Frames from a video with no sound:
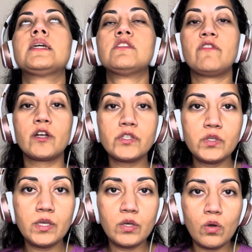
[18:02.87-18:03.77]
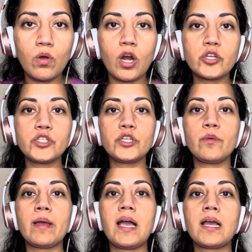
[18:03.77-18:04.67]
as far as you can go, arching your
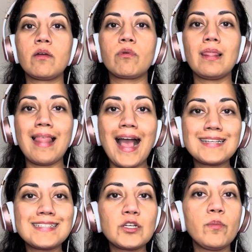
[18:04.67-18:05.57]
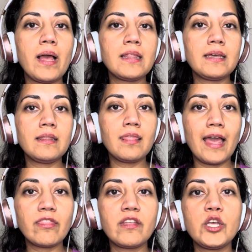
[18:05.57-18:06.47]
back, relaxing your belly,
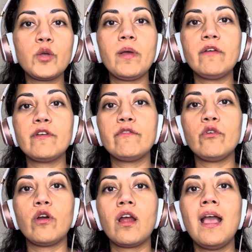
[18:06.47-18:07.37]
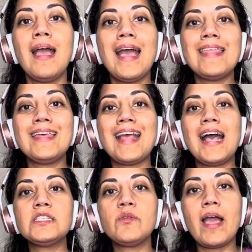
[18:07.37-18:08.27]
lengthening your pelvic floor. And then
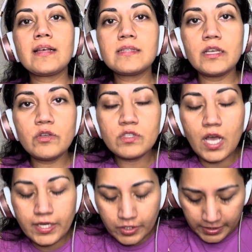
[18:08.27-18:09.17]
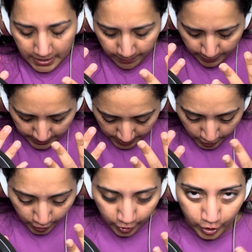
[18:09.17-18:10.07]
as you exhale, you tuck your tailbone in,
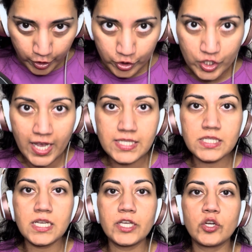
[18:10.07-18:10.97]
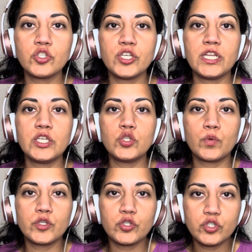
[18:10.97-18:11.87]
curl your chest, tuck your chin in
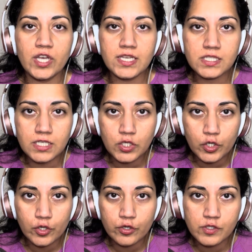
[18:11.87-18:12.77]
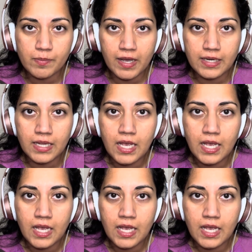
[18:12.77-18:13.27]
towards your chest, and curl your spine.